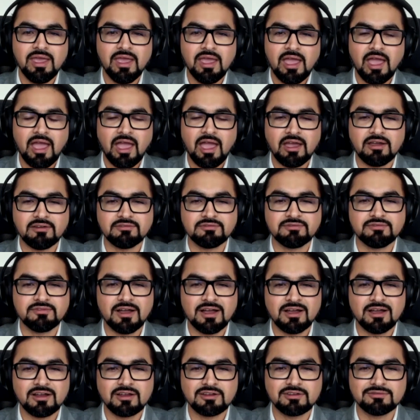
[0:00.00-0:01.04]
have
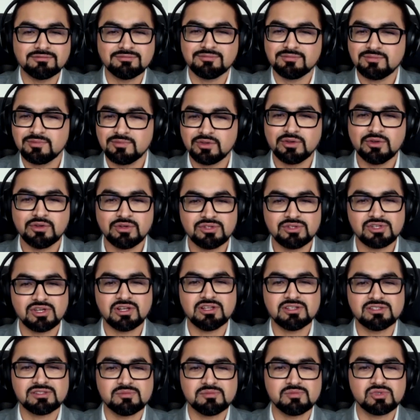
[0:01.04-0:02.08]
good
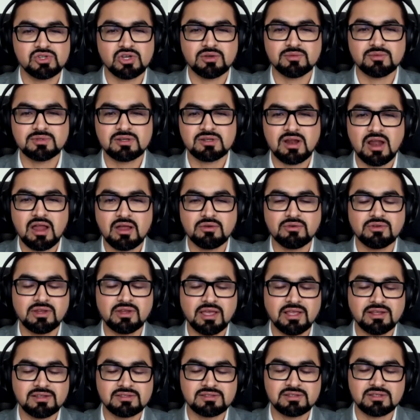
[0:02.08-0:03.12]
journalism jobs around.
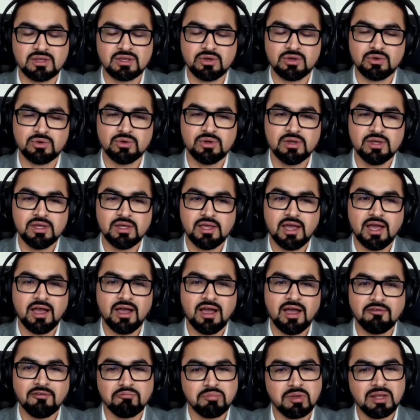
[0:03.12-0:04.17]
And so
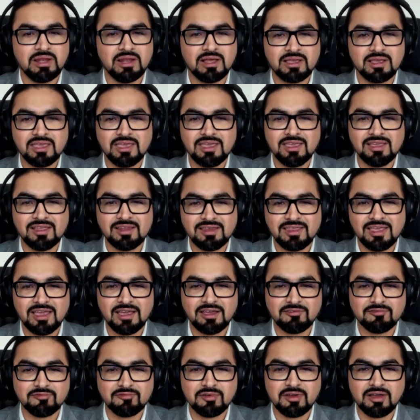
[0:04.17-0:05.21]
I've been lucky and
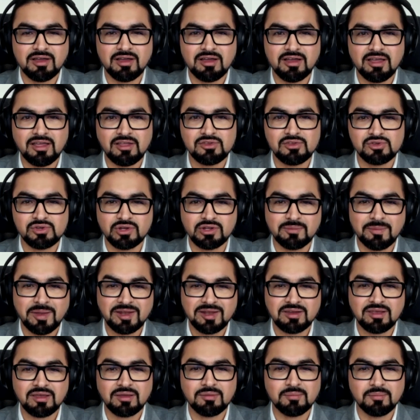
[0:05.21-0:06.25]
yeah, I've enjoyed my
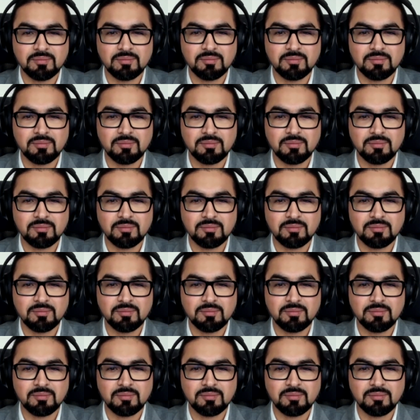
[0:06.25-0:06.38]
time.